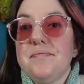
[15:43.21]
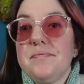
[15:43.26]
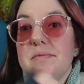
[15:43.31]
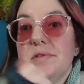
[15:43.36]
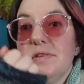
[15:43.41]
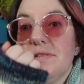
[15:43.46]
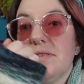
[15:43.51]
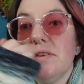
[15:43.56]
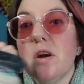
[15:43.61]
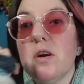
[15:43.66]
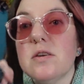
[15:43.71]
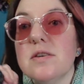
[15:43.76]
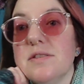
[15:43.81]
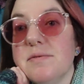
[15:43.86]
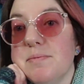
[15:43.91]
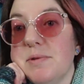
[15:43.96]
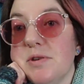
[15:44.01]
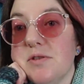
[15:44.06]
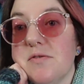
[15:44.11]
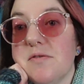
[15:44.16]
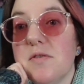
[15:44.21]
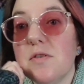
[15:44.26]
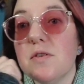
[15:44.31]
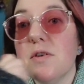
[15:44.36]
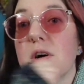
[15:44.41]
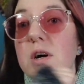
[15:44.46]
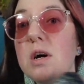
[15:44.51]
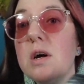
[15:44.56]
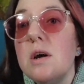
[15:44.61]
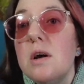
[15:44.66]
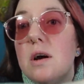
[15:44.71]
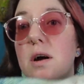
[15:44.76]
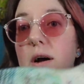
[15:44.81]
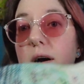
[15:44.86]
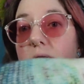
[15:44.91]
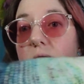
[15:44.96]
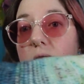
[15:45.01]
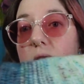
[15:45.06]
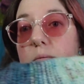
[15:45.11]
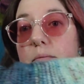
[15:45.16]
This yarn is beautiful.
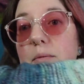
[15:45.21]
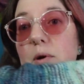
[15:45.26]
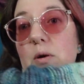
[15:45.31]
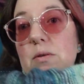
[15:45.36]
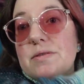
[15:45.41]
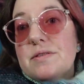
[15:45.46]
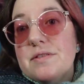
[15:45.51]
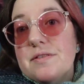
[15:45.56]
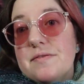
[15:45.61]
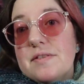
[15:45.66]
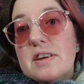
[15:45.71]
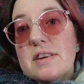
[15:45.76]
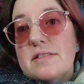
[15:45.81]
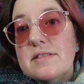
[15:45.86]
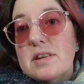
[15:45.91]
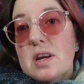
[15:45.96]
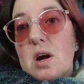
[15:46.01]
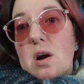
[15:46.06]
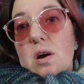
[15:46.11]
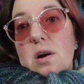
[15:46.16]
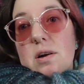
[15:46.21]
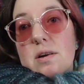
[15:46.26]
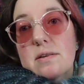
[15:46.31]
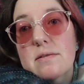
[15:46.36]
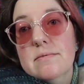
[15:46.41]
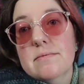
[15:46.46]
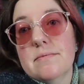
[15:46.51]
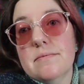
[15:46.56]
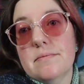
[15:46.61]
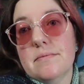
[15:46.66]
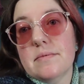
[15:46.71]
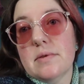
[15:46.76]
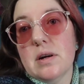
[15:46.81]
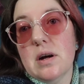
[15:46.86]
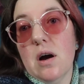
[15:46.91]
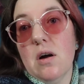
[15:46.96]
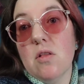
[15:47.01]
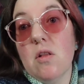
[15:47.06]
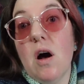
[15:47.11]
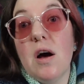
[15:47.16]
Most of this yarn,
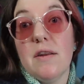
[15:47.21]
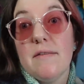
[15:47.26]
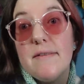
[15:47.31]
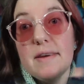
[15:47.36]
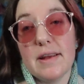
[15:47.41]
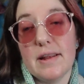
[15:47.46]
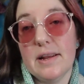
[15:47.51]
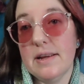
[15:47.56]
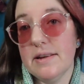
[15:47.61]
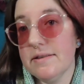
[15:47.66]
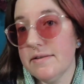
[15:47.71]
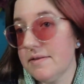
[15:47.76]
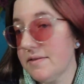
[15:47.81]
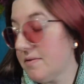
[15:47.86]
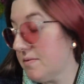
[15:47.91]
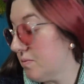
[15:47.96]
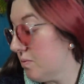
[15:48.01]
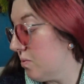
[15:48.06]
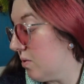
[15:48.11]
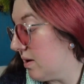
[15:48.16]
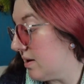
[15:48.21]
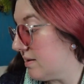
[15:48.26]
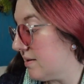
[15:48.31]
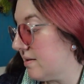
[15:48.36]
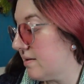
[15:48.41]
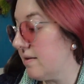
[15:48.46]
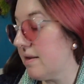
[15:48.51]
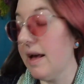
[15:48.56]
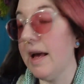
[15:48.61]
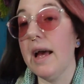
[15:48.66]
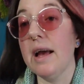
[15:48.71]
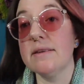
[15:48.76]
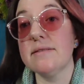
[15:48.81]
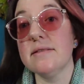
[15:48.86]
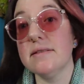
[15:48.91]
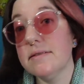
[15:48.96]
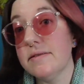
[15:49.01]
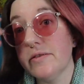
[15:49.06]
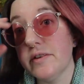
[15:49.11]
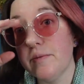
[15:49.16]
a lot of it is what the
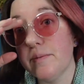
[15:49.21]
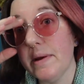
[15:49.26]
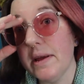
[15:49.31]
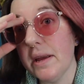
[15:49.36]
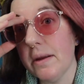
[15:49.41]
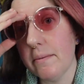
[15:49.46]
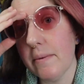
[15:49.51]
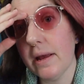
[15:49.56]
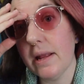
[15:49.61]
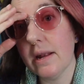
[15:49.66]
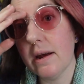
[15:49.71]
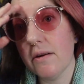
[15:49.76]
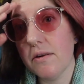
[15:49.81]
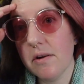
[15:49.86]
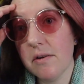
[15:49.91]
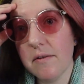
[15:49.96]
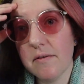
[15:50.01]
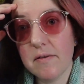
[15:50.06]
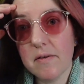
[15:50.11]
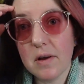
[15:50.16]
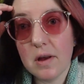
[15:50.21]
hexes are being made out of.